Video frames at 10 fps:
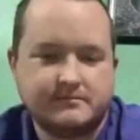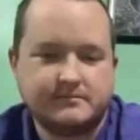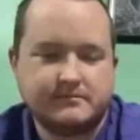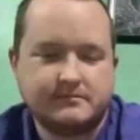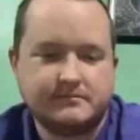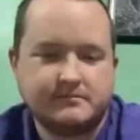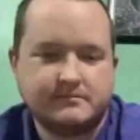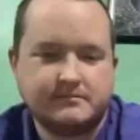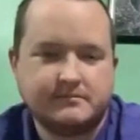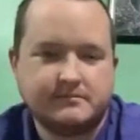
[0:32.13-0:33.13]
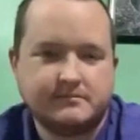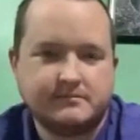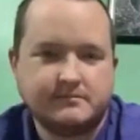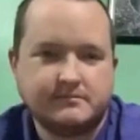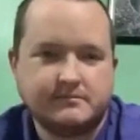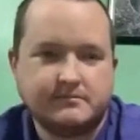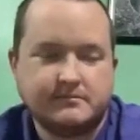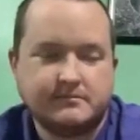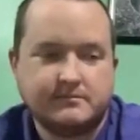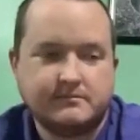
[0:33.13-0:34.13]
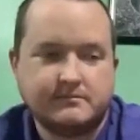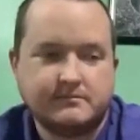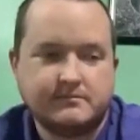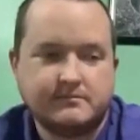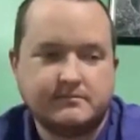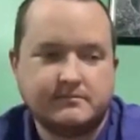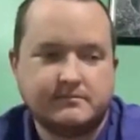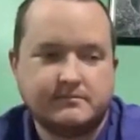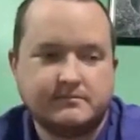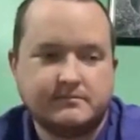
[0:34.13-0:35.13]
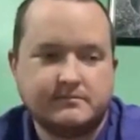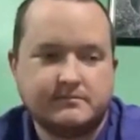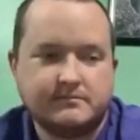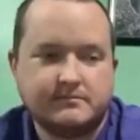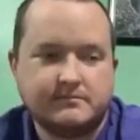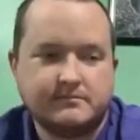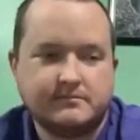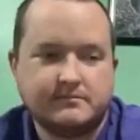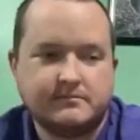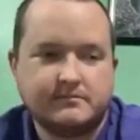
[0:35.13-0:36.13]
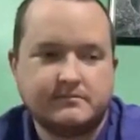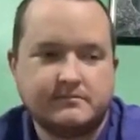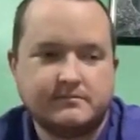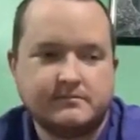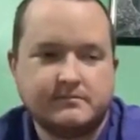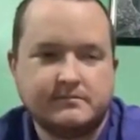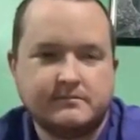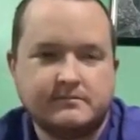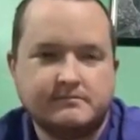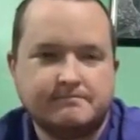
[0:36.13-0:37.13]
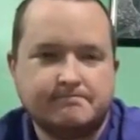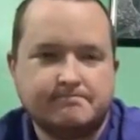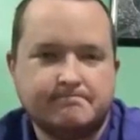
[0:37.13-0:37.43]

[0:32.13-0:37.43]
No words are spoken by the person on screen.